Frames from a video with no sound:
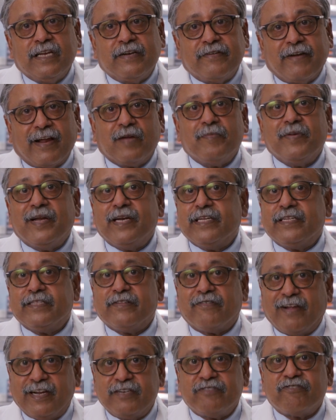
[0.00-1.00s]
recommending
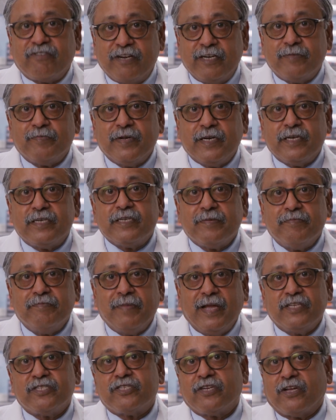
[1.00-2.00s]
the right treatment
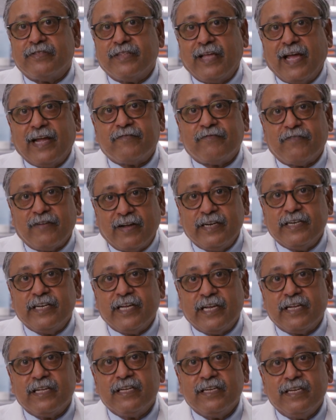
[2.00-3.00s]
based on that
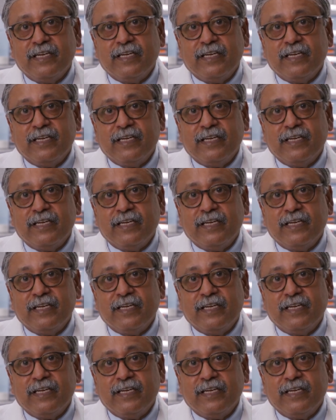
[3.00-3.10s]
finding